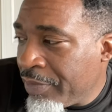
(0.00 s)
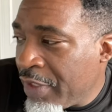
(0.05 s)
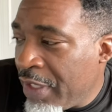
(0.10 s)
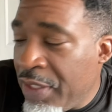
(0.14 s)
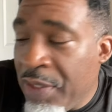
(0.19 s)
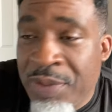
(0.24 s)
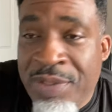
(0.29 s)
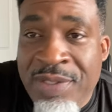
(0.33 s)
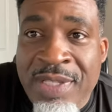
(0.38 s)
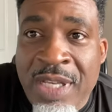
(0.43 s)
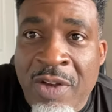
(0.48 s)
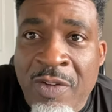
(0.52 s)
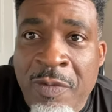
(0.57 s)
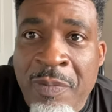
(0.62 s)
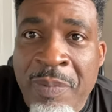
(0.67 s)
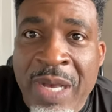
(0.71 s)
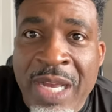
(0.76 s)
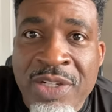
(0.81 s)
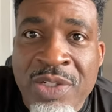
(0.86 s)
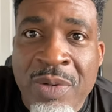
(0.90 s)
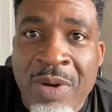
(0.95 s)
yourself
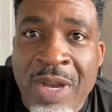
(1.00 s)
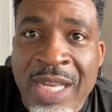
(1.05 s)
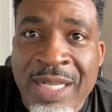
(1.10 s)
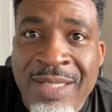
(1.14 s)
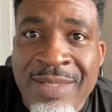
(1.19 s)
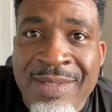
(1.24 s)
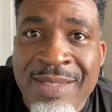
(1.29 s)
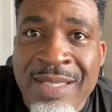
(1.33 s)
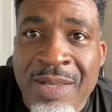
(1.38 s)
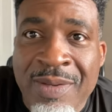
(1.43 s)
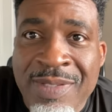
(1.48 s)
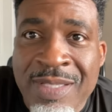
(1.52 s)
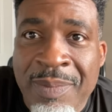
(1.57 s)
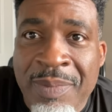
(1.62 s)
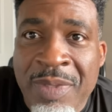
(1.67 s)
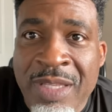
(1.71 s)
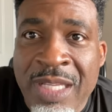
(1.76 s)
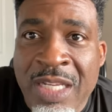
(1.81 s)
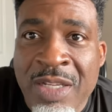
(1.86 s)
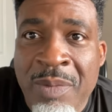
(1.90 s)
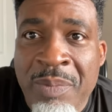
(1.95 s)
by trying to sell
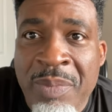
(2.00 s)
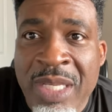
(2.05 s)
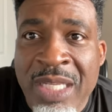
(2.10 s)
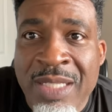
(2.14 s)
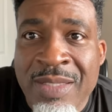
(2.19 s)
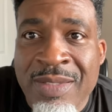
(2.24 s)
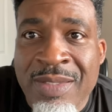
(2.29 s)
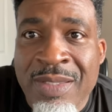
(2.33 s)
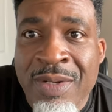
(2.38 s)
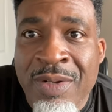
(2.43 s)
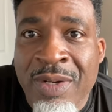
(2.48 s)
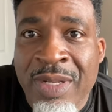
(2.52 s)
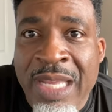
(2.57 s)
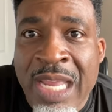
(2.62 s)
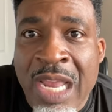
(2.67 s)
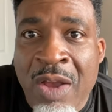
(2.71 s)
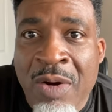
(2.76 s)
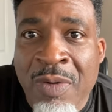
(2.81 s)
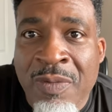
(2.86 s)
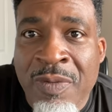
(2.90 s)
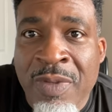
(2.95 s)
something that could be considered a
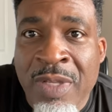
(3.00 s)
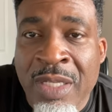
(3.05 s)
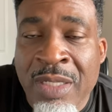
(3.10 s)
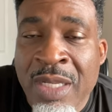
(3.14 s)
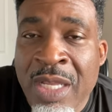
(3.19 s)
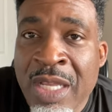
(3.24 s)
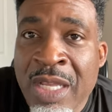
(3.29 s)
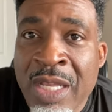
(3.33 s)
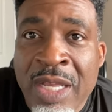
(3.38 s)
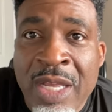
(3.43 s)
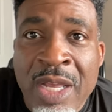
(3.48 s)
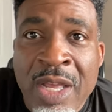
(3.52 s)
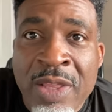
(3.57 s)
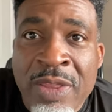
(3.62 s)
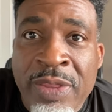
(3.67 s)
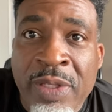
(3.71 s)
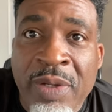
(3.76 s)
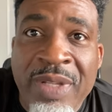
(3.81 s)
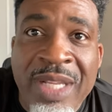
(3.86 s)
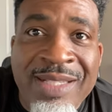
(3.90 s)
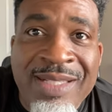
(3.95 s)
counterfeit.
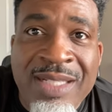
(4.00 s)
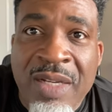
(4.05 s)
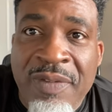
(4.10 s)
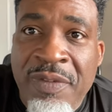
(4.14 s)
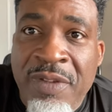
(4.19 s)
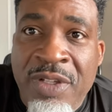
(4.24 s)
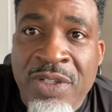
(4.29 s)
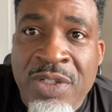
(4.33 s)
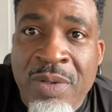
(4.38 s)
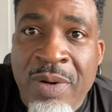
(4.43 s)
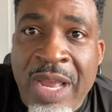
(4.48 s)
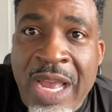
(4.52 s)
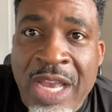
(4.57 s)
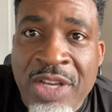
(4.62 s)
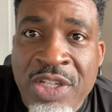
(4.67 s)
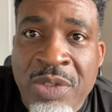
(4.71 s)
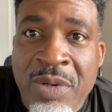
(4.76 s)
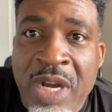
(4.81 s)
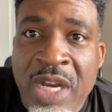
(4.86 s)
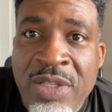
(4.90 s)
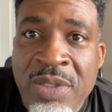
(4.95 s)
Throw that stuff in the trash.
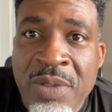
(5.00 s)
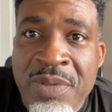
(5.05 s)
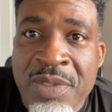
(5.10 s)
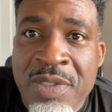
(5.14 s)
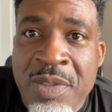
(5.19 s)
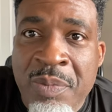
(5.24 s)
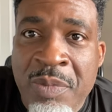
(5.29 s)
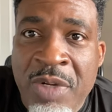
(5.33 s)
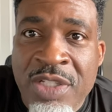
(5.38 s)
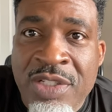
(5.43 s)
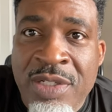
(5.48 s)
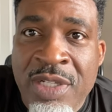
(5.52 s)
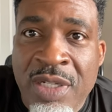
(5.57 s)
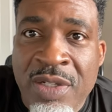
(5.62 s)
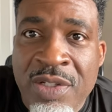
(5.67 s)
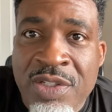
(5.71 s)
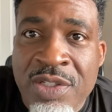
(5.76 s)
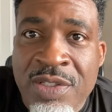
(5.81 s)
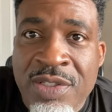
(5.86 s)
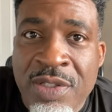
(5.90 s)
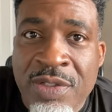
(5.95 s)
Try to use as much
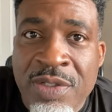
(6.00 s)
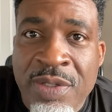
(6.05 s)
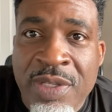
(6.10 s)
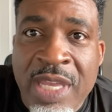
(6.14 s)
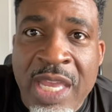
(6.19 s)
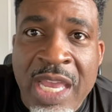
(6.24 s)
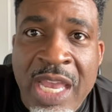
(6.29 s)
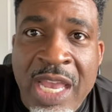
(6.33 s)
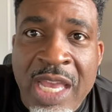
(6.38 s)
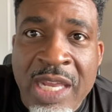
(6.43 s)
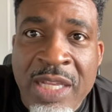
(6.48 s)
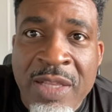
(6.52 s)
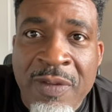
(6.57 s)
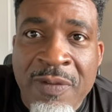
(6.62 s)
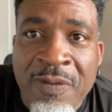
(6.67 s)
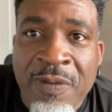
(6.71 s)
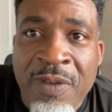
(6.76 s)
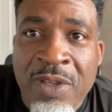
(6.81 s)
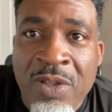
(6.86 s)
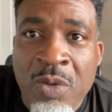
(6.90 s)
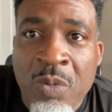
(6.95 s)
diligence as you can in the
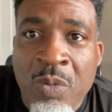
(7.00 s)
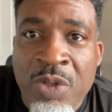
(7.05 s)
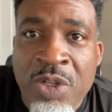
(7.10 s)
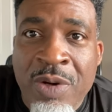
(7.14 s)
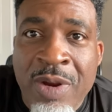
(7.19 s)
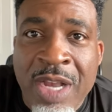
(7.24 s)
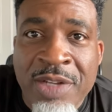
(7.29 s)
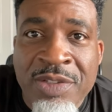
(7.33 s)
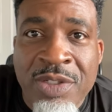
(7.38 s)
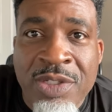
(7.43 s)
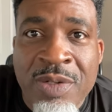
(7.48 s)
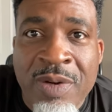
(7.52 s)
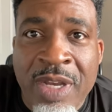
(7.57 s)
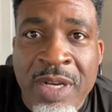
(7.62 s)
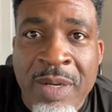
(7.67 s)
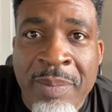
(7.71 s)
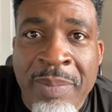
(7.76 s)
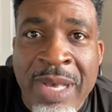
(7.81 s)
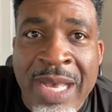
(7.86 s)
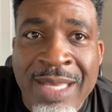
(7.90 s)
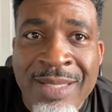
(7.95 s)
field when you're actually trying
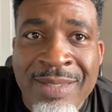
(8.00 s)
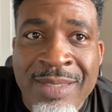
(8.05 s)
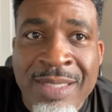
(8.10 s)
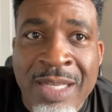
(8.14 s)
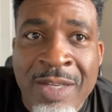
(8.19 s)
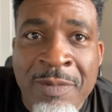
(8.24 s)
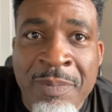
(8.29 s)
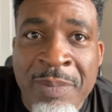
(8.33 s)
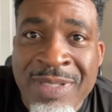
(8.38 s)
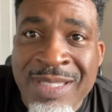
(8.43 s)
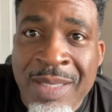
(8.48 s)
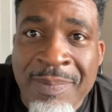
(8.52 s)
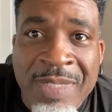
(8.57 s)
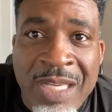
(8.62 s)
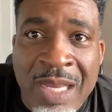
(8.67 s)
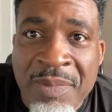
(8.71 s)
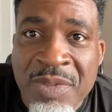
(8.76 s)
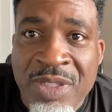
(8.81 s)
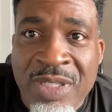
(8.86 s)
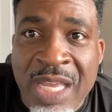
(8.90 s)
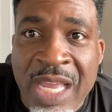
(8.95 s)
to buy stuff. But
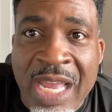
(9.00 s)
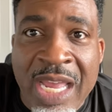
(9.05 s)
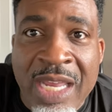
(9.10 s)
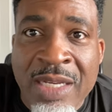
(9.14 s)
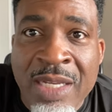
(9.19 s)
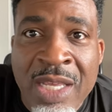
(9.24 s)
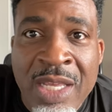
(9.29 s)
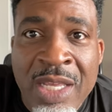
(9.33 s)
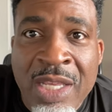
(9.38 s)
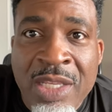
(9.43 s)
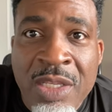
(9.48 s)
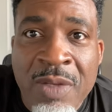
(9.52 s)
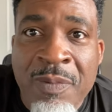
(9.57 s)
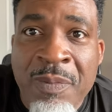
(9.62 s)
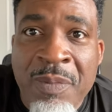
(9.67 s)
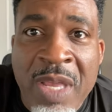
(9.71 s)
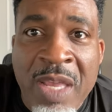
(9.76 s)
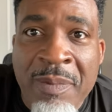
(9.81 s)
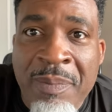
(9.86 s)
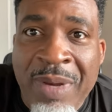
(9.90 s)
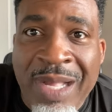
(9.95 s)
sometimes you can't. You
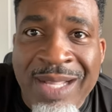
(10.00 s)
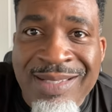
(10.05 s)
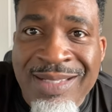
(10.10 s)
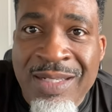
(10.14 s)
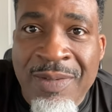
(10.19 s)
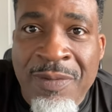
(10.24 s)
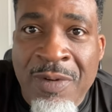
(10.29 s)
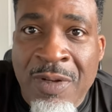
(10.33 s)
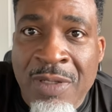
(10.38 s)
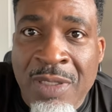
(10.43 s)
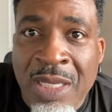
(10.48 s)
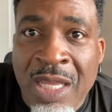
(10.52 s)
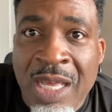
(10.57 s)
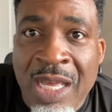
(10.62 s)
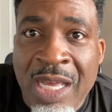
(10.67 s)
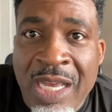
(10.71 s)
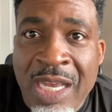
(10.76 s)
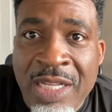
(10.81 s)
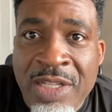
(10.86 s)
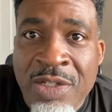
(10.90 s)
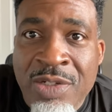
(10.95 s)
may have bought stuff
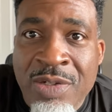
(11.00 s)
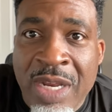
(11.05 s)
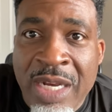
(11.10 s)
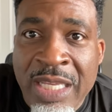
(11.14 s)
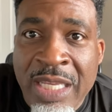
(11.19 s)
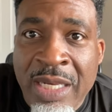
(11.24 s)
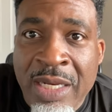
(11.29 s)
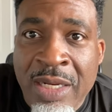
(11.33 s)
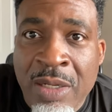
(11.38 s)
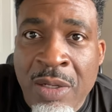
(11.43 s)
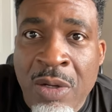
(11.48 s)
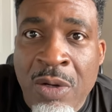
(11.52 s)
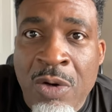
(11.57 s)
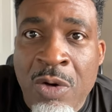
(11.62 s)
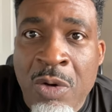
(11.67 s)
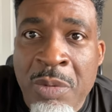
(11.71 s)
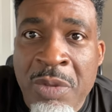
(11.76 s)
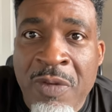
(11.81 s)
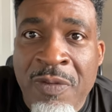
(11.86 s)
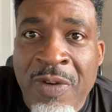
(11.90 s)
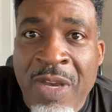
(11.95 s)
online, you try to get it
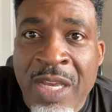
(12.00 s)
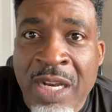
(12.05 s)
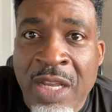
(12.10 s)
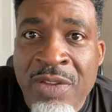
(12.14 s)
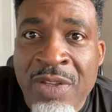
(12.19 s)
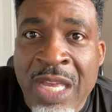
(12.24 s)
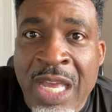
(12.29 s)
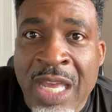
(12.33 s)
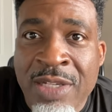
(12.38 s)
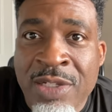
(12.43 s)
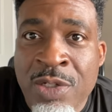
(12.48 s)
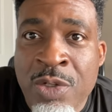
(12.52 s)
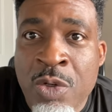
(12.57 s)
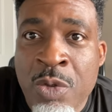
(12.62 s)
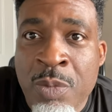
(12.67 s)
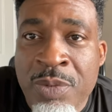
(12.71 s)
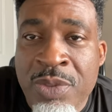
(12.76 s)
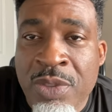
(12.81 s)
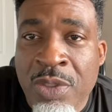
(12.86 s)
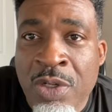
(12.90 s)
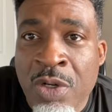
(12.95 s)
home, you find out you got
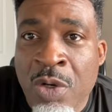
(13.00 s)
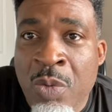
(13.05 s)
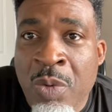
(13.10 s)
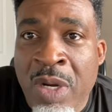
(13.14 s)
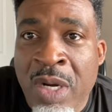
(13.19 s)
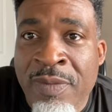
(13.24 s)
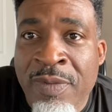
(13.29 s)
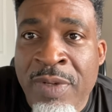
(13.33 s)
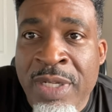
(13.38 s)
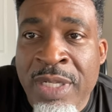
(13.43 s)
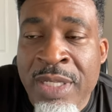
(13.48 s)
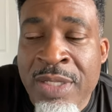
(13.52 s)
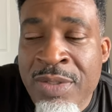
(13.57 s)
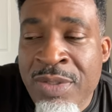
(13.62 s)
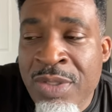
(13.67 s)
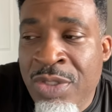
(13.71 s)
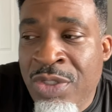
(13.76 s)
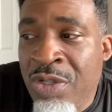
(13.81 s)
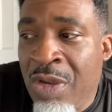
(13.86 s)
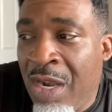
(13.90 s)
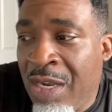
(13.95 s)
duped, you know, whatever it is.
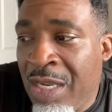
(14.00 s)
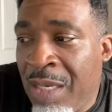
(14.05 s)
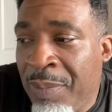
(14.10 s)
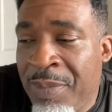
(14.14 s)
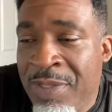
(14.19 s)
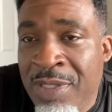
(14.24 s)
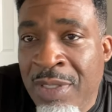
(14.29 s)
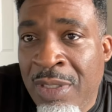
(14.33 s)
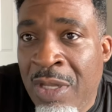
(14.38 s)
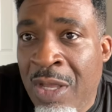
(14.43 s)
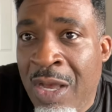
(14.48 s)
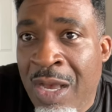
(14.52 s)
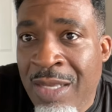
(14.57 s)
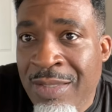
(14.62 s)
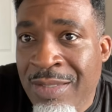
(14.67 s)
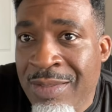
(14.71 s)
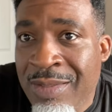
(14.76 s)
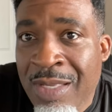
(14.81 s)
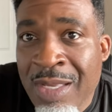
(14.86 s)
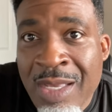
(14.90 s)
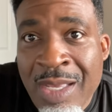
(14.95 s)
Just chalk it up as a
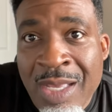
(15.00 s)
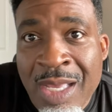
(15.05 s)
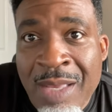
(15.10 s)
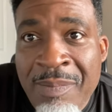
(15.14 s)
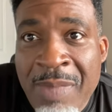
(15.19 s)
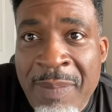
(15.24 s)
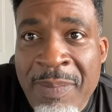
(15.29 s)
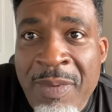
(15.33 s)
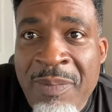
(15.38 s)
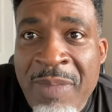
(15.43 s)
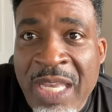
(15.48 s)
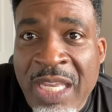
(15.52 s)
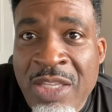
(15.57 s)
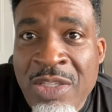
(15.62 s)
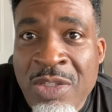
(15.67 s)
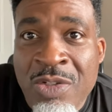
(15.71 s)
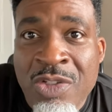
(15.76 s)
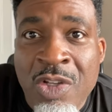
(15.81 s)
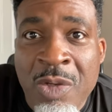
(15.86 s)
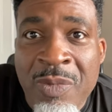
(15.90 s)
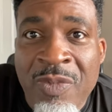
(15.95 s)
loss. Maybe make a
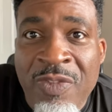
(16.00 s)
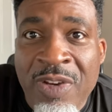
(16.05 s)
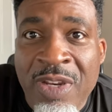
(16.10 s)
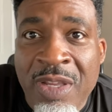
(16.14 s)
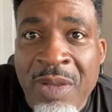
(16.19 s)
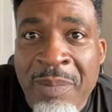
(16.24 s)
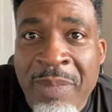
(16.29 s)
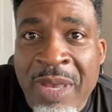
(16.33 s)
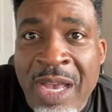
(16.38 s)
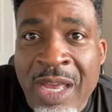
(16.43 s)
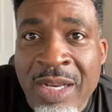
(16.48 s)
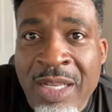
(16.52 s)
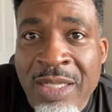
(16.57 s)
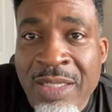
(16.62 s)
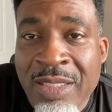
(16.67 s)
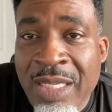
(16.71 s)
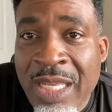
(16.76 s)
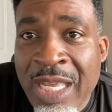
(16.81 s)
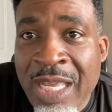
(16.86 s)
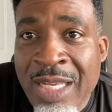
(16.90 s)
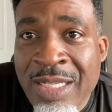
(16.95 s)
YouTube video about it
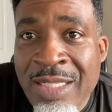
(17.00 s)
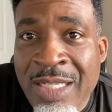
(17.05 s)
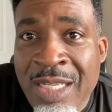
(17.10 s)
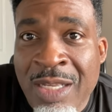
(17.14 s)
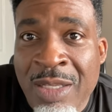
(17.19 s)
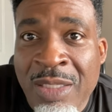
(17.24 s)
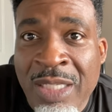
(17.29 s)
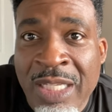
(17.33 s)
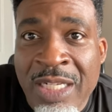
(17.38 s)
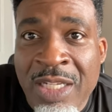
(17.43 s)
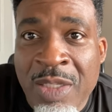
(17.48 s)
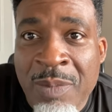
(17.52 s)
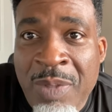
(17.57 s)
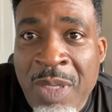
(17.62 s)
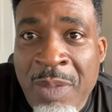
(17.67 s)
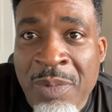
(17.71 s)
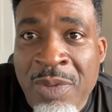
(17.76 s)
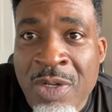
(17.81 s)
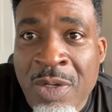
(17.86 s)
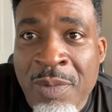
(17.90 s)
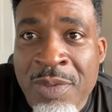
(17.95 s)
and let other
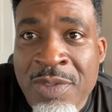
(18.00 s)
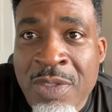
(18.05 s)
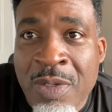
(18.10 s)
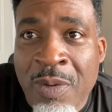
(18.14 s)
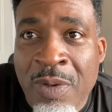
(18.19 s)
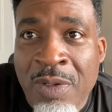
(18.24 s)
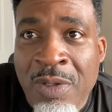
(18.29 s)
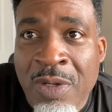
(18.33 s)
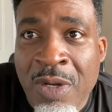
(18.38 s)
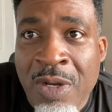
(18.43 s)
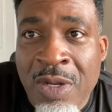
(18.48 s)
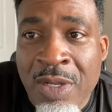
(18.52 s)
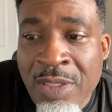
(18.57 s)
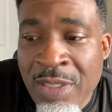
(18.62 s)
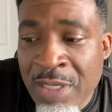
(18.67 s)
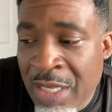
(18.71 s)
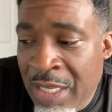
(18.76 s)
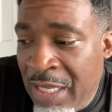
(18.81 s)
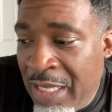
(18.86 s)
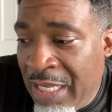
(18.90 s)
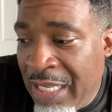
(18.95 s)
people know what's going on.
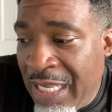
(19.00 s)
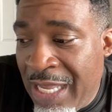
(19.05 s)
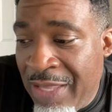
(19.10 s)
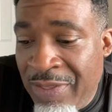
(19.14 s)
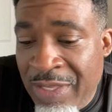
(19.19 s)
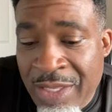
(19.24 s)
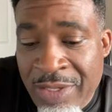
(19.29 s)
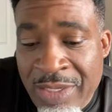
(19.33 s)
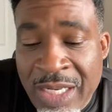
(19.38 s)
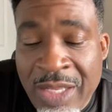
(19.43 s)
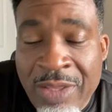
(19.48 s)
And then